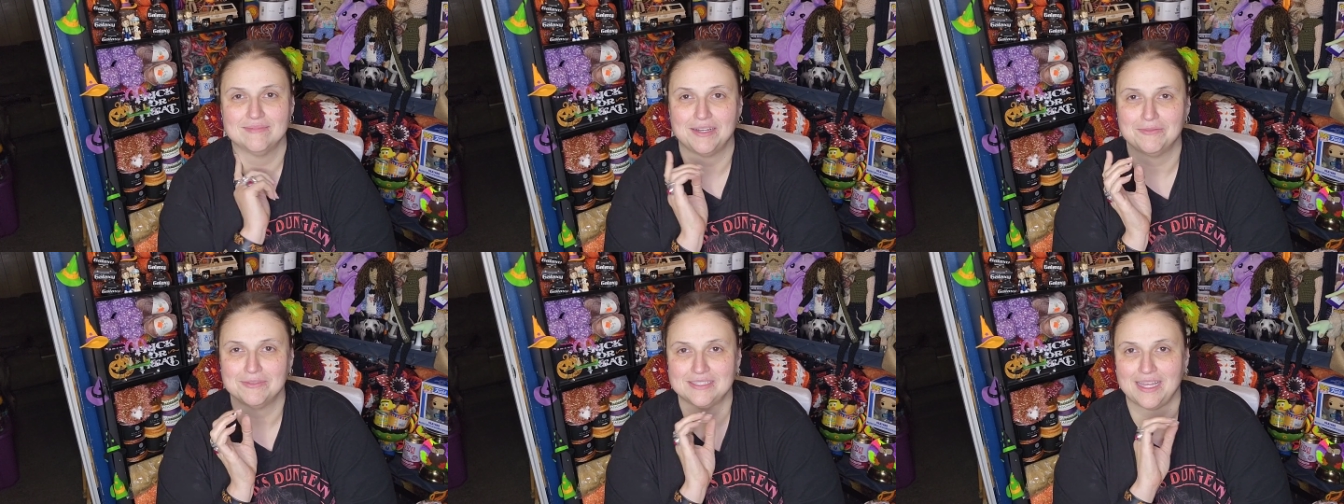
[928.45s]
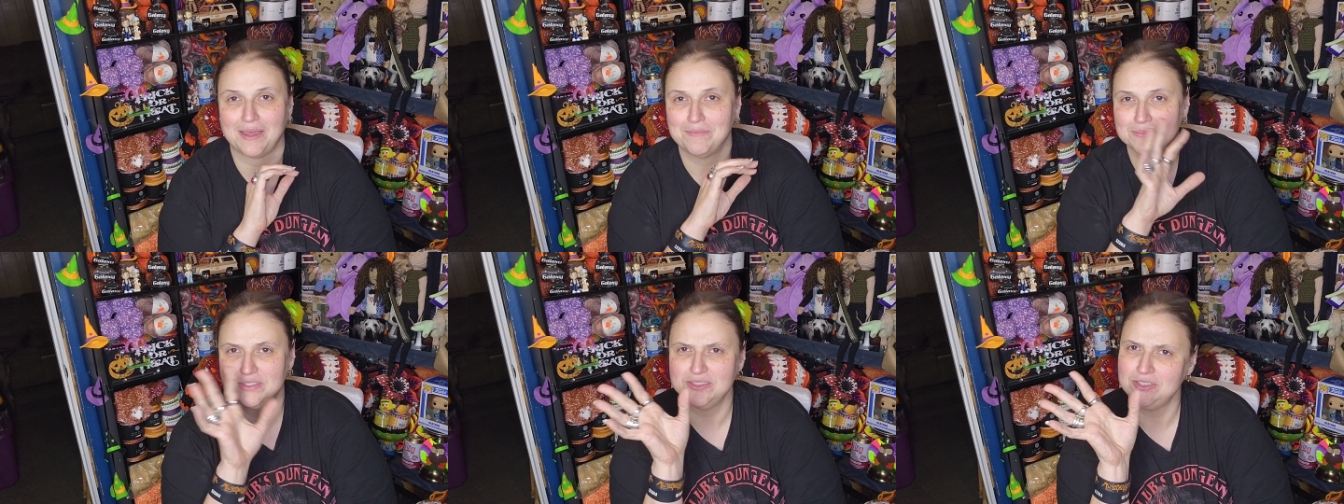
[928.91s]
I will.
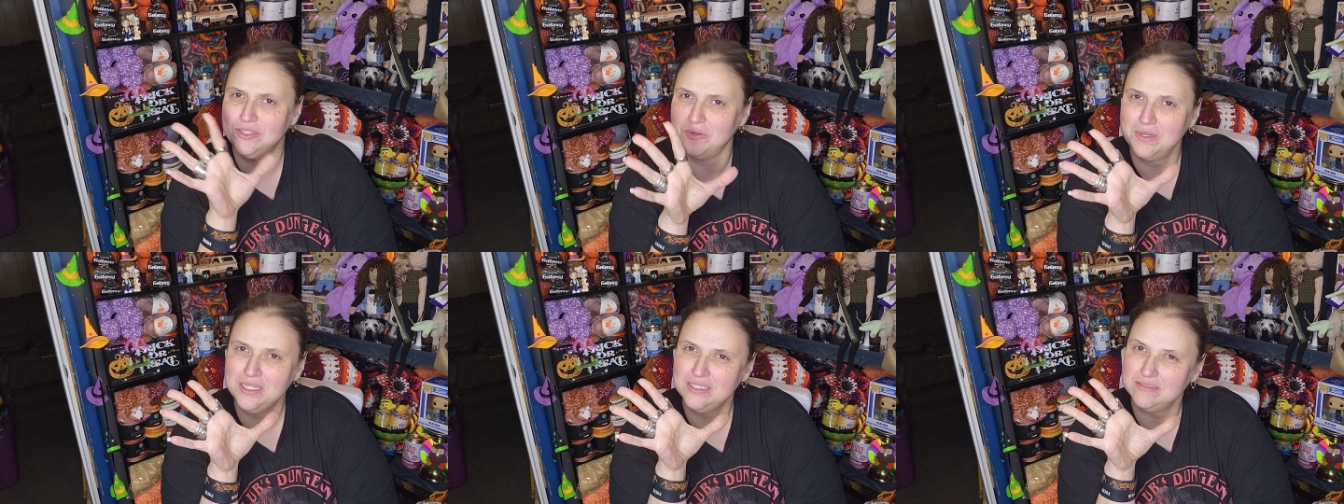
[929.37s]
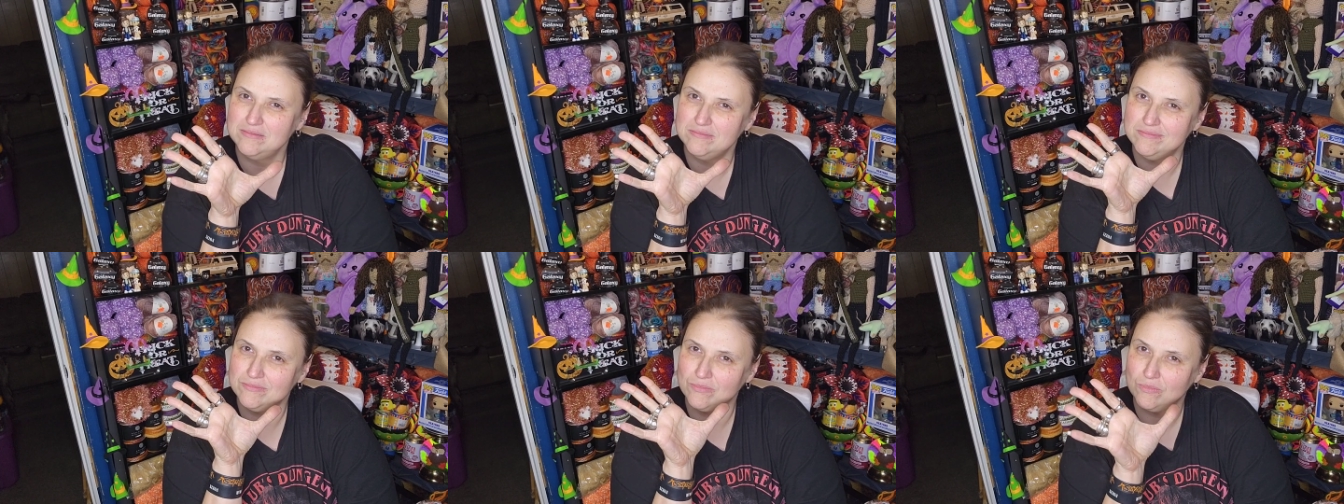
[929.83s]
I'm. You know what?
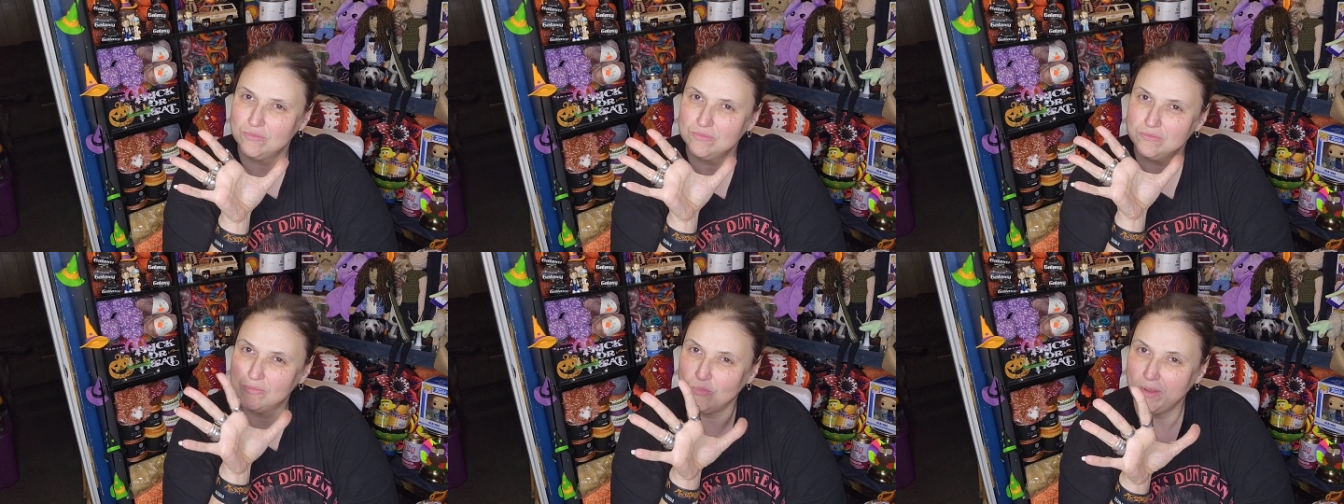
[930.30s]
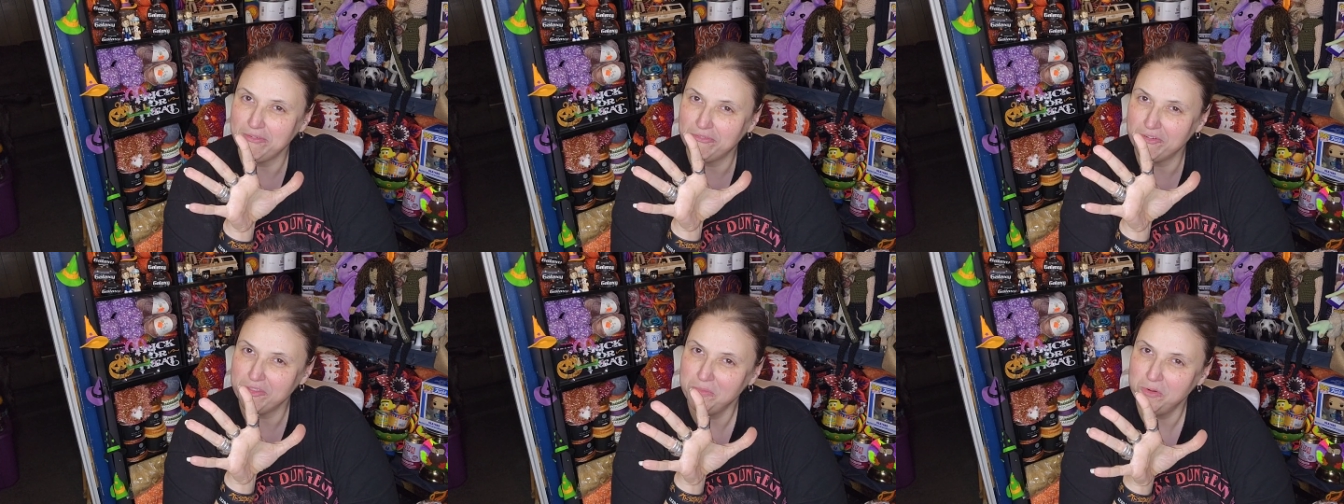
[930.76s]
Wait
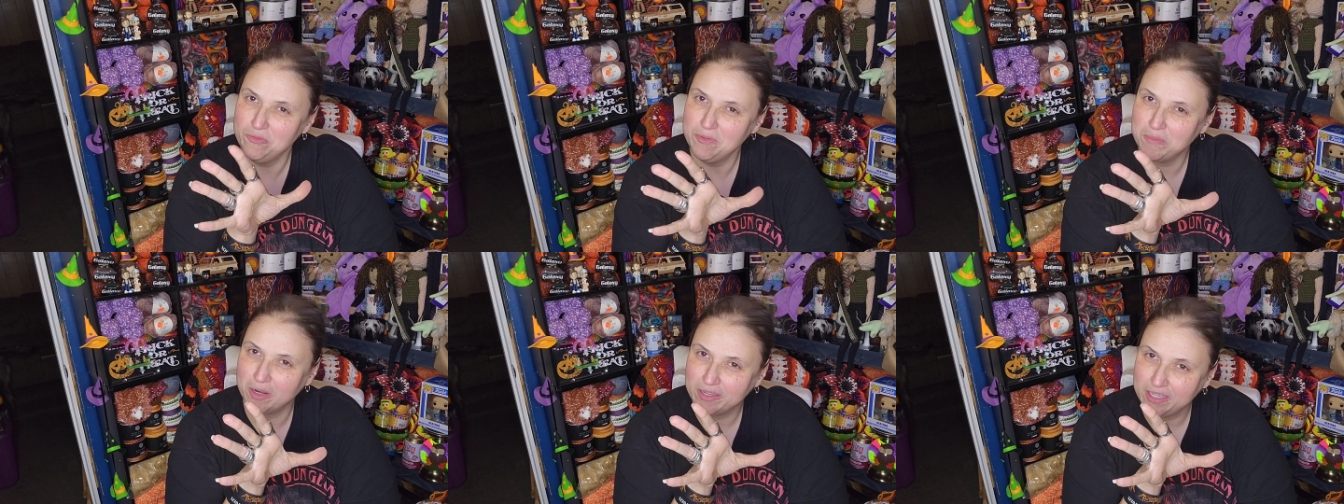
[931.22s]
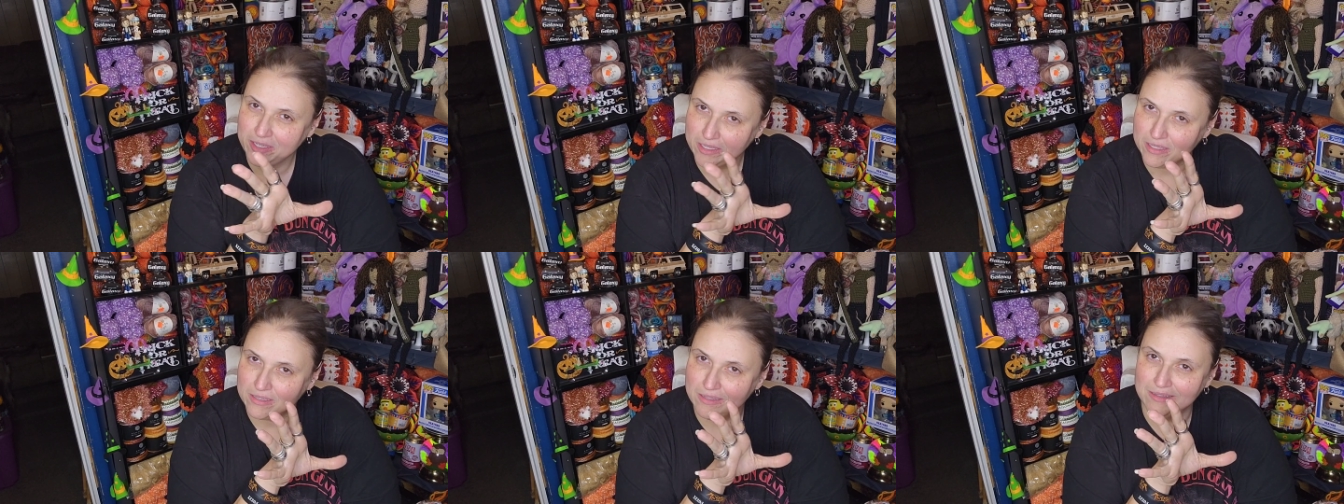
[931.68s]
for the movie marquee